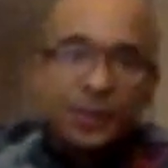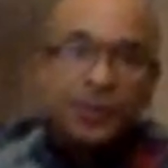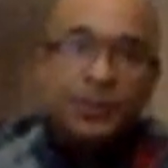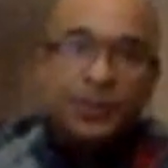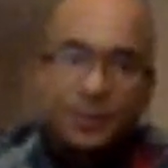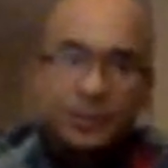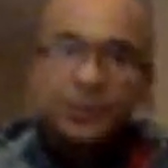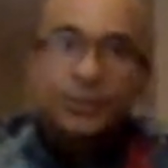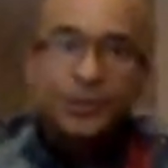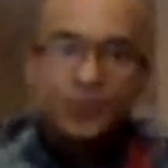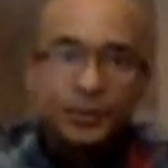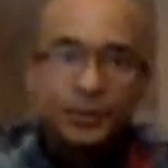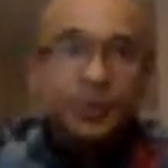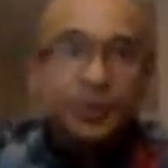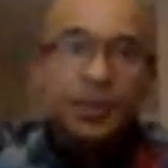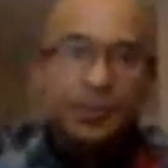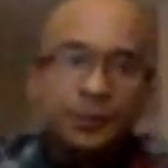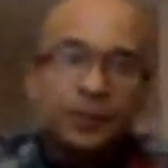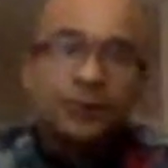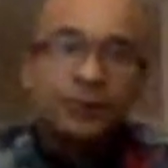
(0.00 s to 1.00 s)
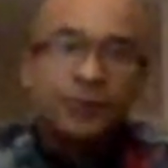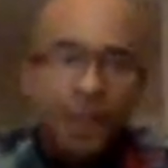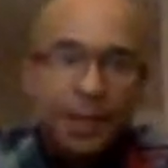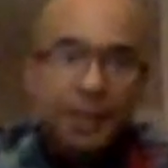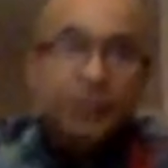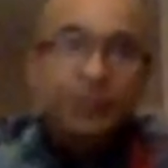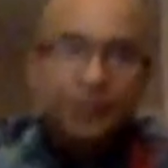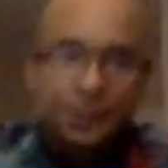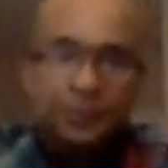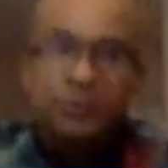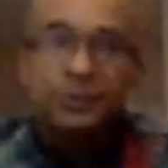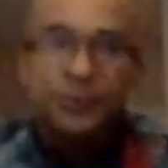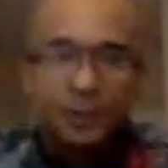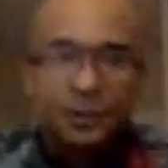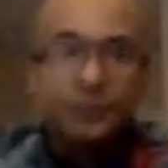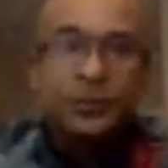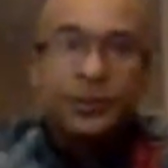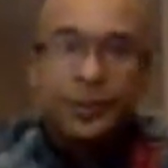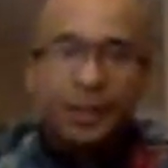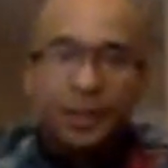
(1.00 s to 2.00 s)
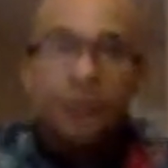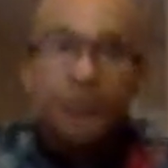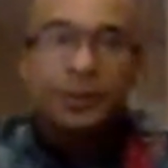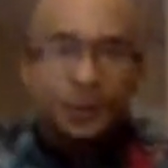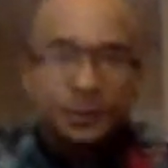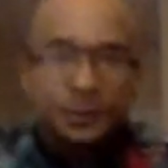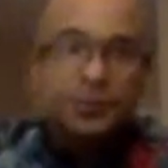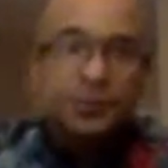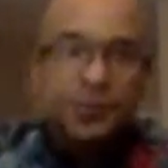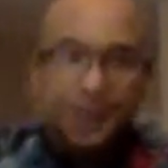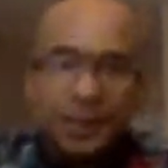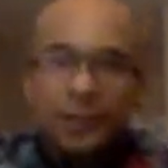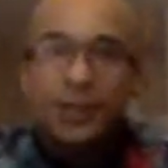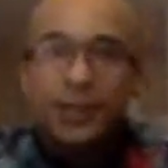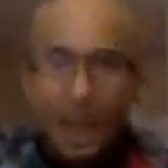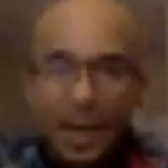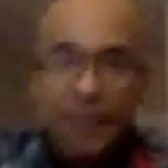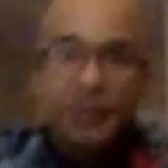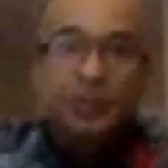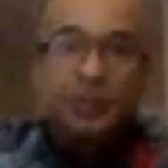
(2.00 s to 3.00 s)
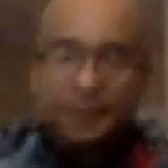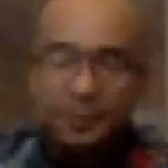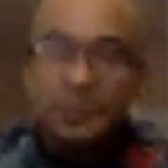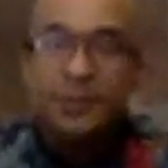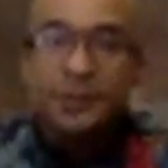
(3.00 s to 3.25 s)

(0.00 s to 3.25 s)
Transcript: there's a certain level of light over there in that